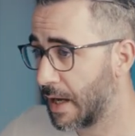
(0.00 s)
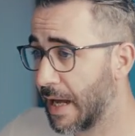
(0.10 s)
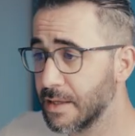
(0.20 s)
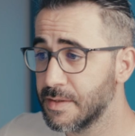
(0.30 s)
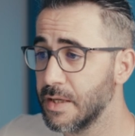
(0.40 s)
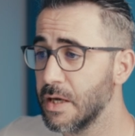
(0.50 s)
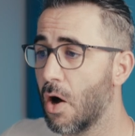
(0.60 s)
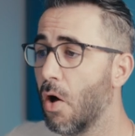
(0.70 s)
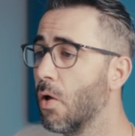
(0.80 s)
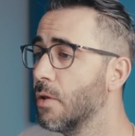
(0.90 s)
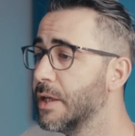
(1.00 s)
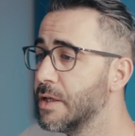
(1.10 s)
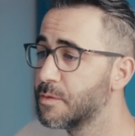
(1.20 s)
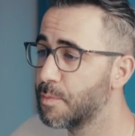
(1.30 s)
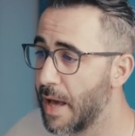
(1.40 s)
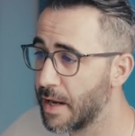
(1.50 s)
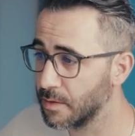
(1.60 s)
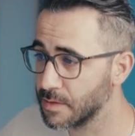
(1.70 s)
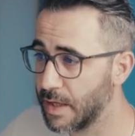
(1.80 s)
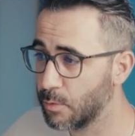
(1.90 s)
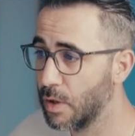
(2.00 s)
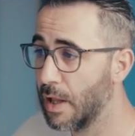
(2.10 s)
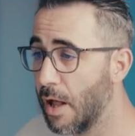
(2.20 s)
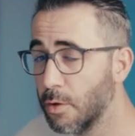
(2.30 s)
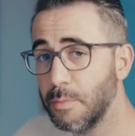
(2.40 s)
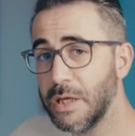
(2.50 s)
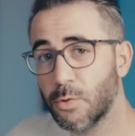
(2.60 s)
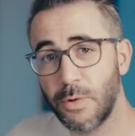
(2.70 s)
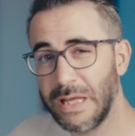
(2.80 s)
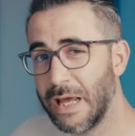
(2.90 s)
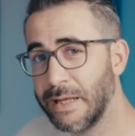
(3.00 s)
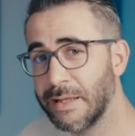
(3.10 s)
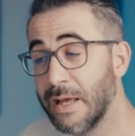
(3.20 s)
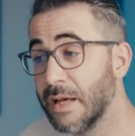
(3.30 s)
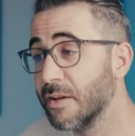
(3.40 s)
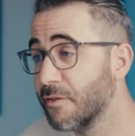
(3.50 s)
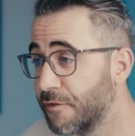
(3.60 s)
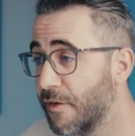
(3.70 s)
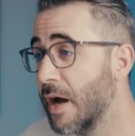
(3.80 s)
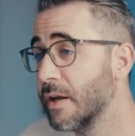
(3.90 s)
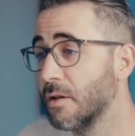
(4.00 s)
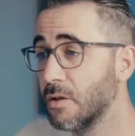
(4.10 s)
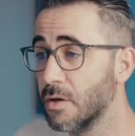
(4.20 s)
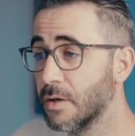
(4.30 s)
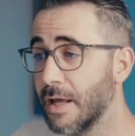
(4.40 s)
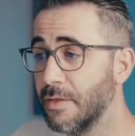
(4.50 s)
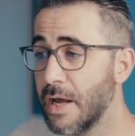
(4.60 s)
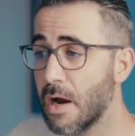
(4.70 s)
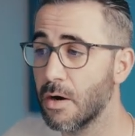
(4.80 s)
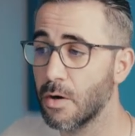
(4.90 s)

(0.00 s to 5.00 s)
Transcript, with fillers: I can see all these panels that will help me create the final look and they are